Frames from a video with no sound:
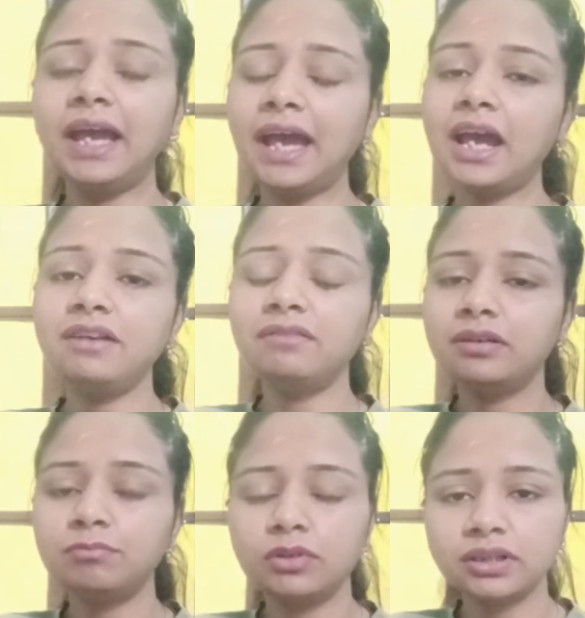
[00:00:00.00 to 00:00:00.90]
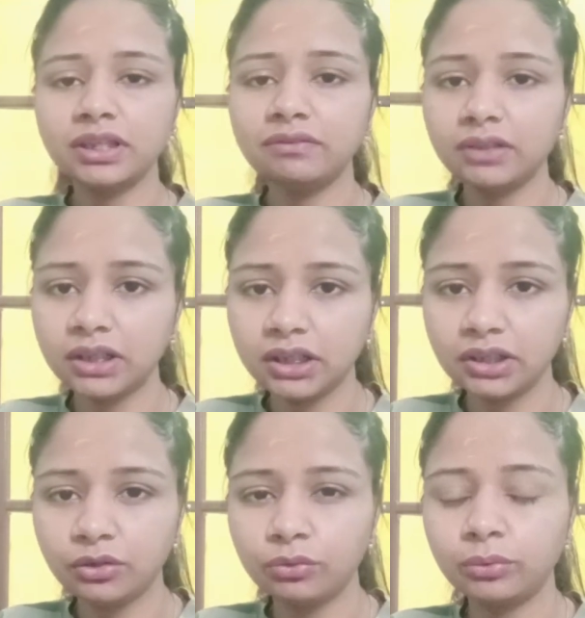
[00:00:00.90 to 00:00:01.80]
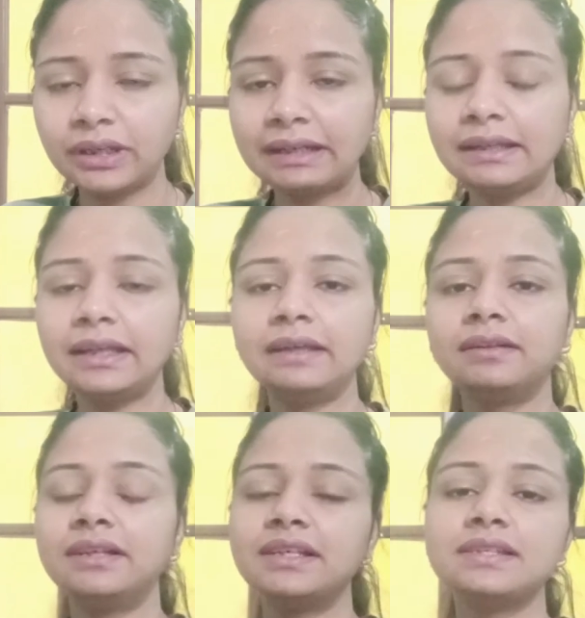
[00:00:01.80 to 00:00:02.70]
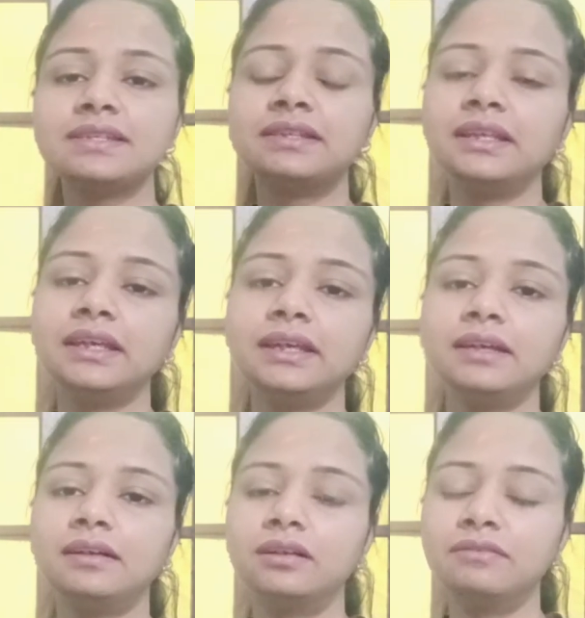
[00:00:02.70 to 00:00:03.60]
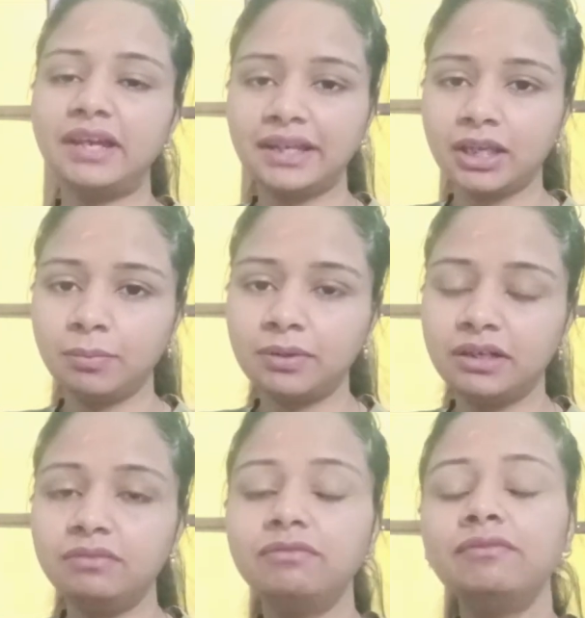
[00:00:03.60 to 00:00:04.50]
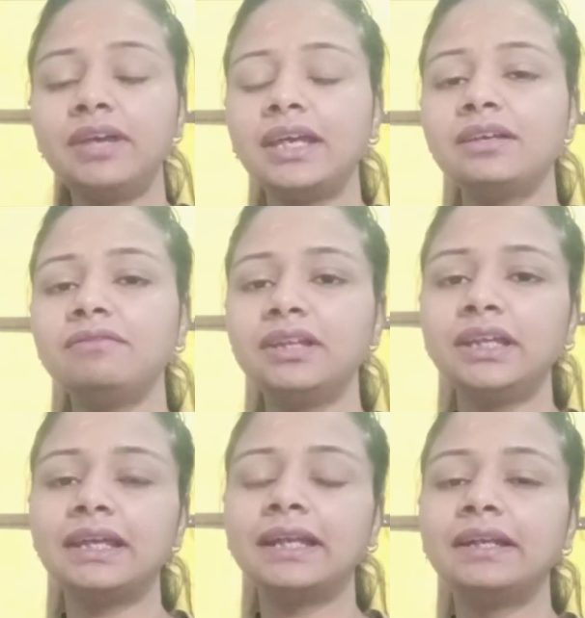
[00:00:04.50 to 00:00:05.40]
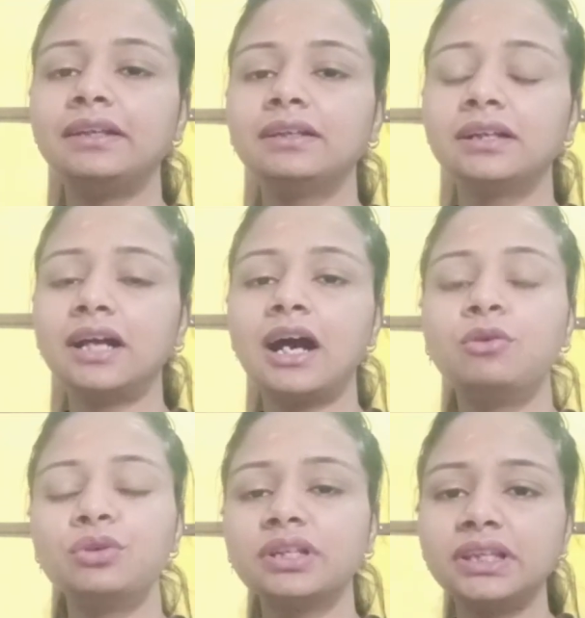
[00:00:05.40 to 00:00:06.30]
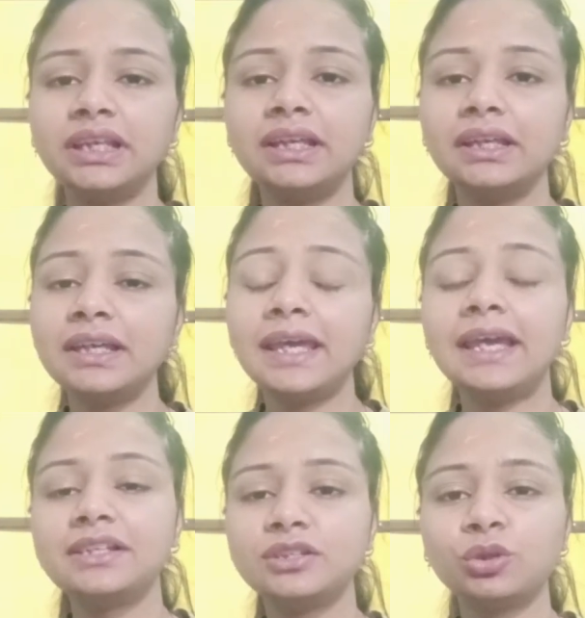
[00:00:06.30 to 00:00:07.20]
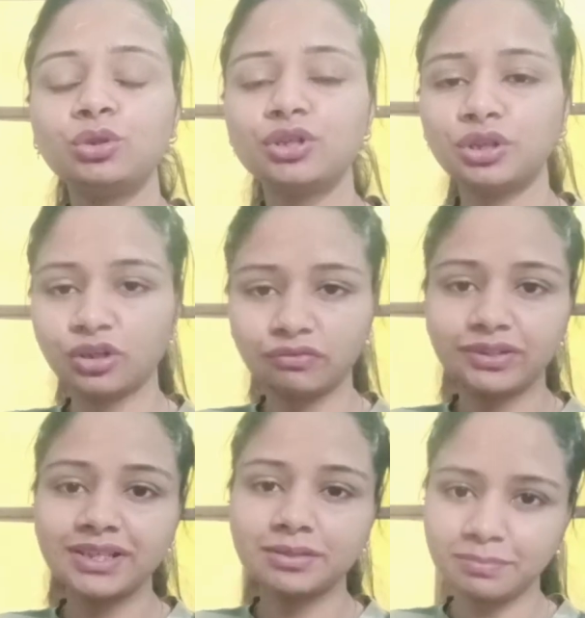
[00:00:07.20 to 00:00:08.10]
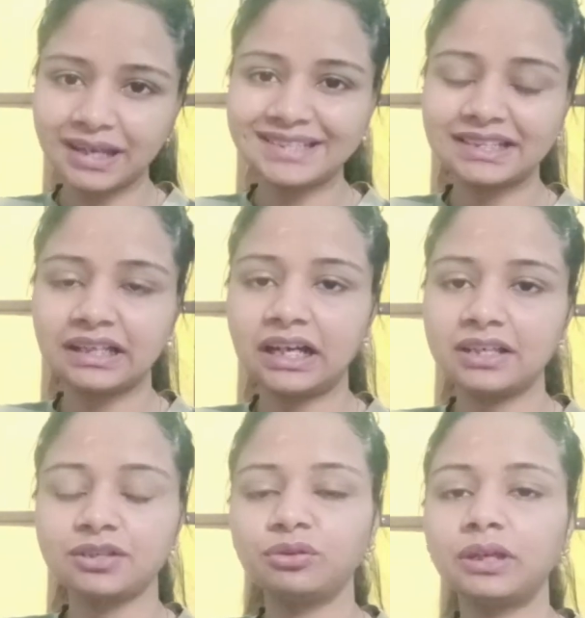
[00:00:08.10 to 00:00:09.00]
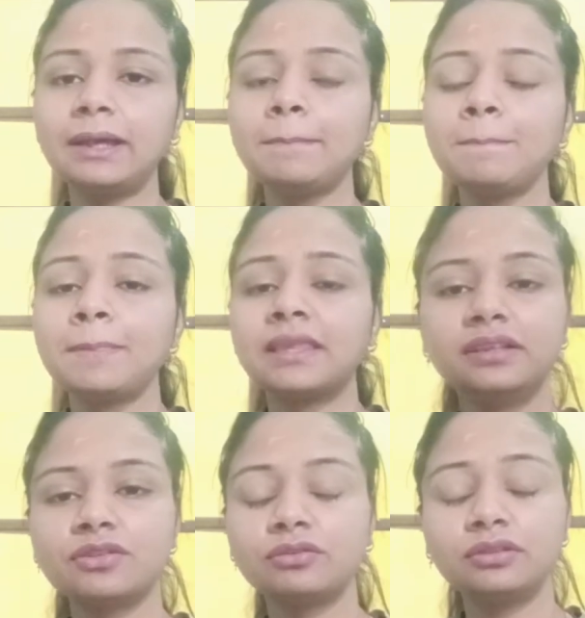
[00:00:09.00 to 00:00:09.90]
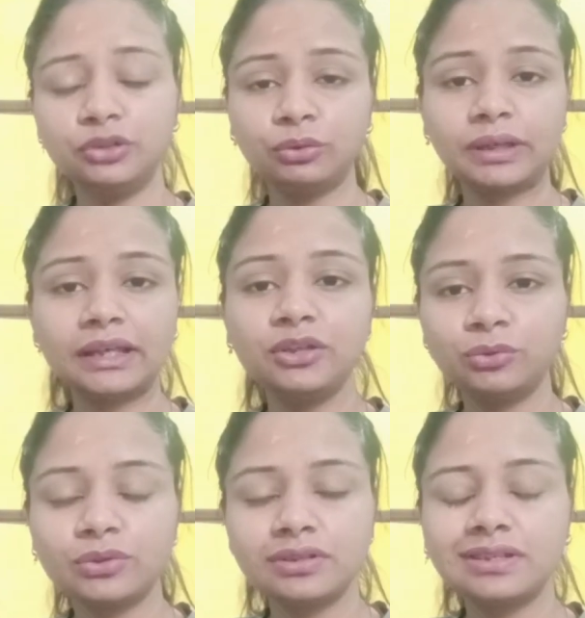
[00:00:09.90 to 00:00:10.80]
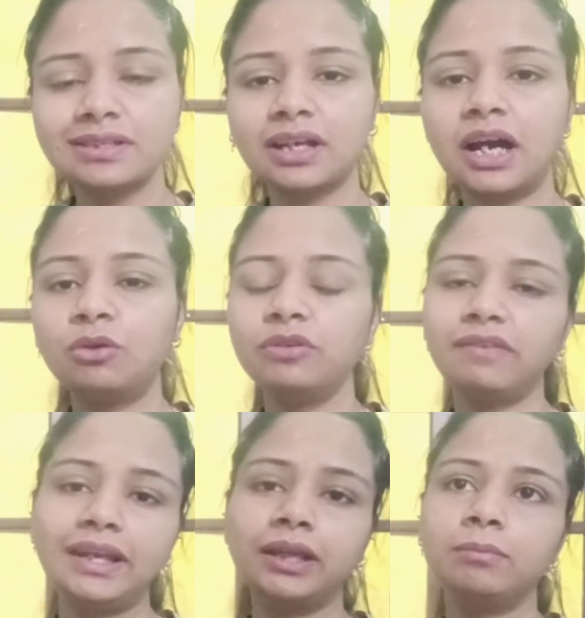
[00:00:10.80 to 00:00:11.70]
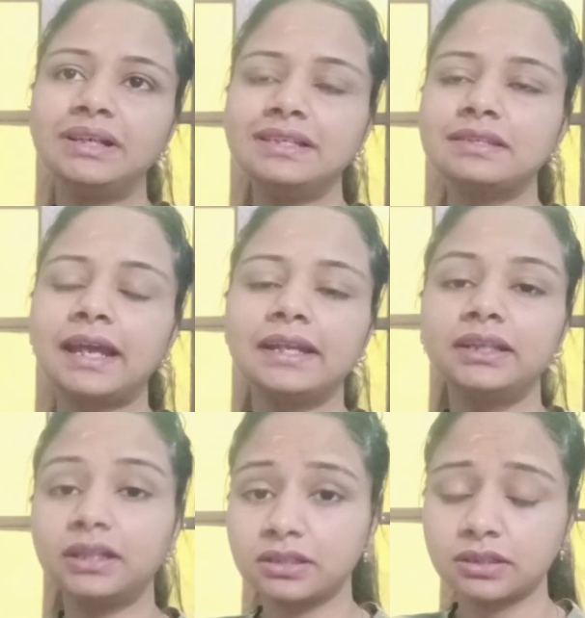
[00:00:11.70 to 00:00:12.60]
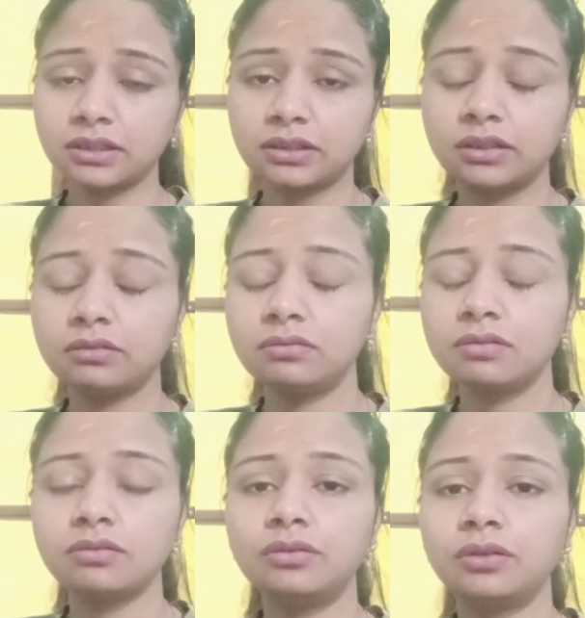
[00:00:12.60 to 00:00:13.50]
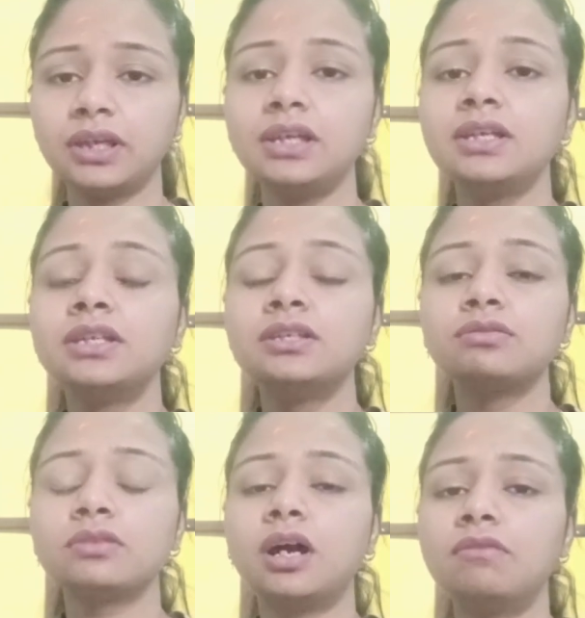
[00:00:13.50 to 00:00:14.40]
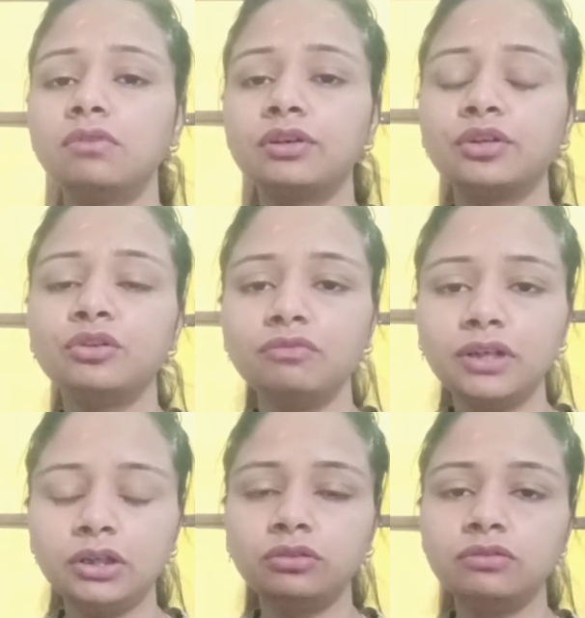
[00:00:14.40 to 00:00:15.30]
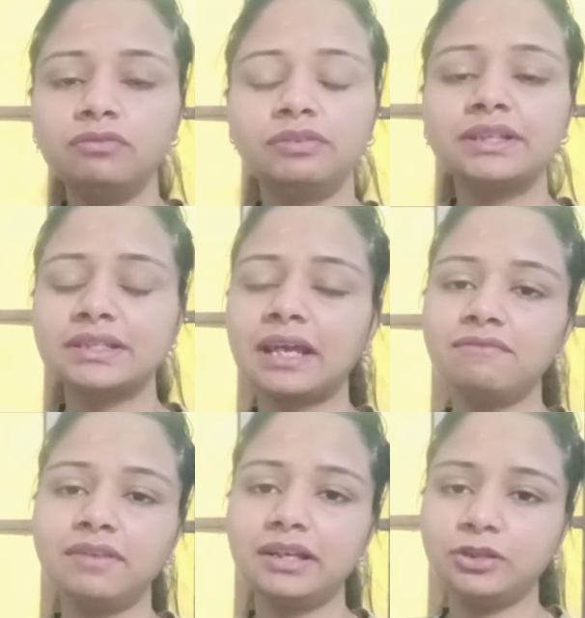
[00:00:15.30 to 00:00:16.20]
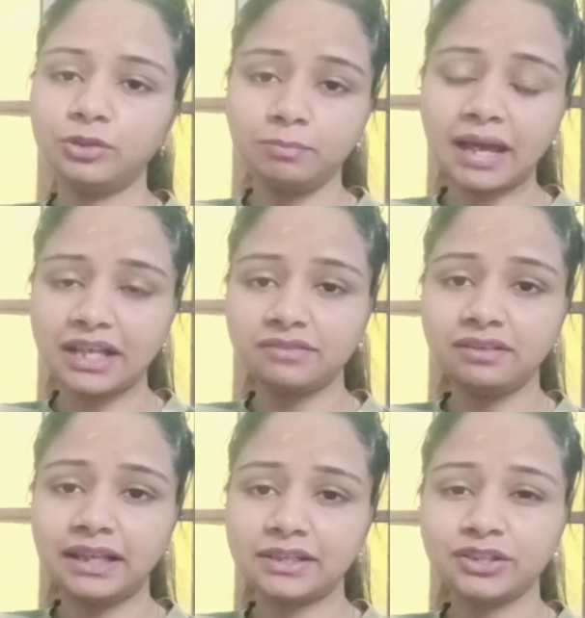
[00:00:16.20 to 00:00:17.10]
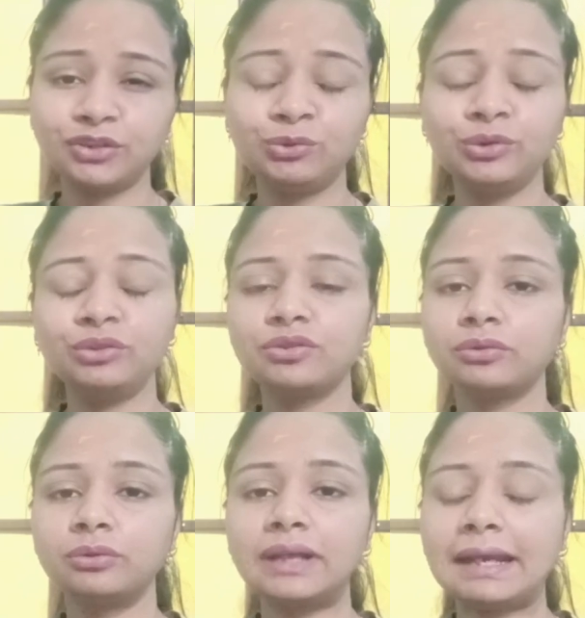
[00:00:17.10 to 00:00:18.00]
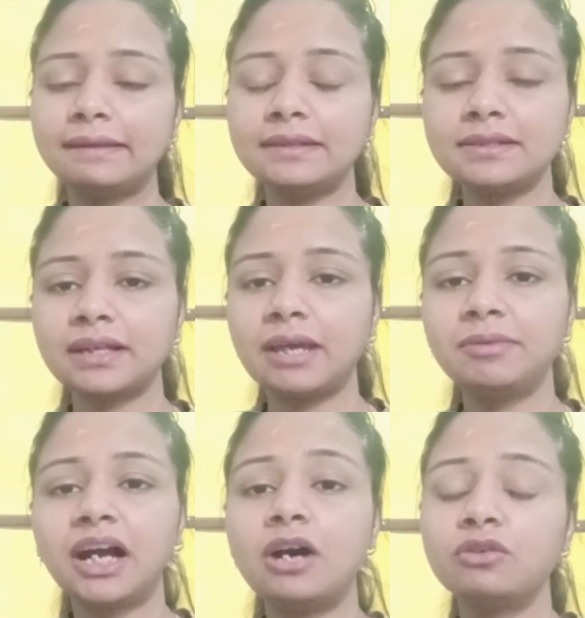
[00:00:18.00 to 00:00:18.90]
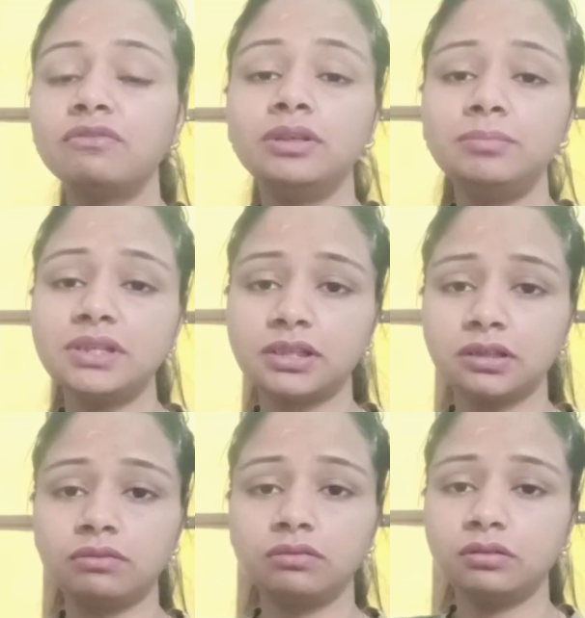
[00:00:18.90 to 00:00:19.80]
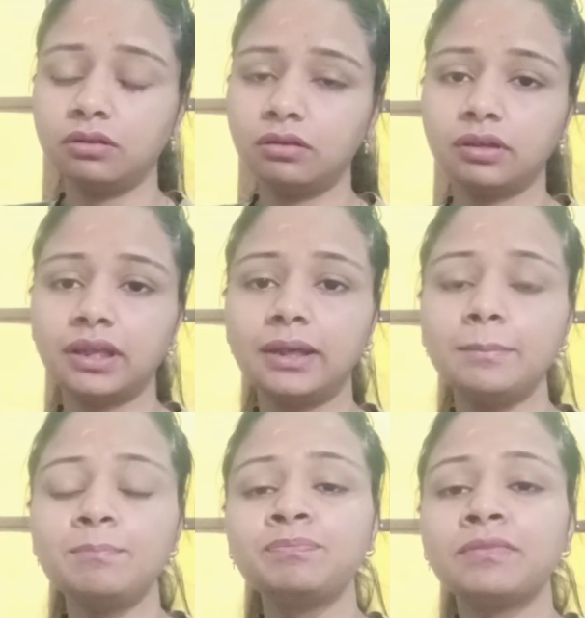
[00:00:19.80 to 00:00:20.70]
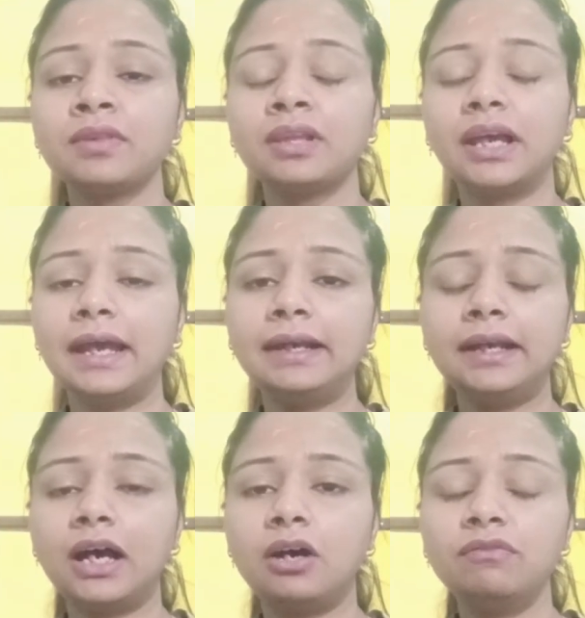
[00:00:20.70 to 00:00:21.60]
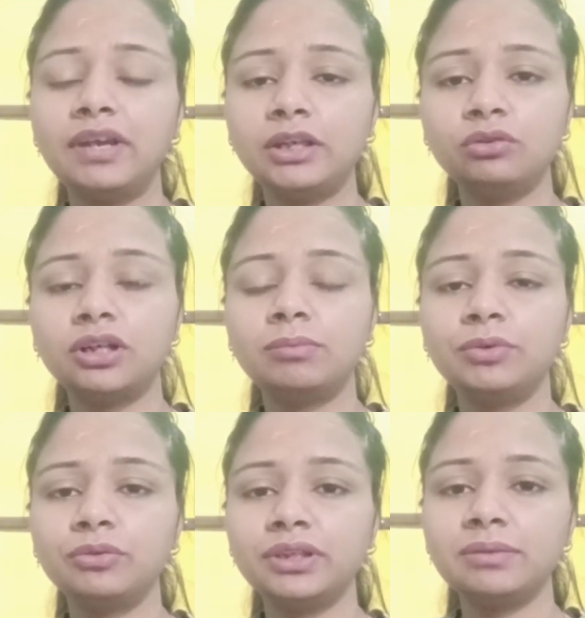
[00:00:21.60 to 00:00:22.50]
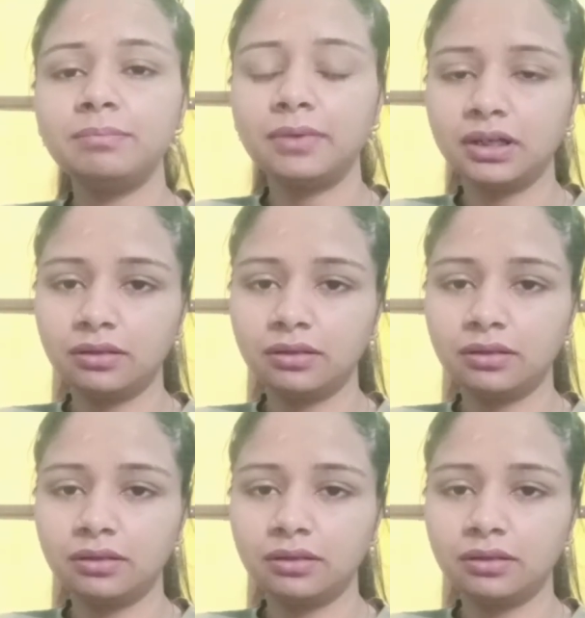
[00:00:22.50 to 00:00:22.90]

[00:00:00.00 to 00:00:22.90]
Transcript: and one more thing we need to get here is the variable where we can count the execution of this batch class. Okay, so you can use this count variable inside the constructor also. Okay, so now what you will do, first time when your batch will execute, so at this time count will be 0. Okay, and now when you come to the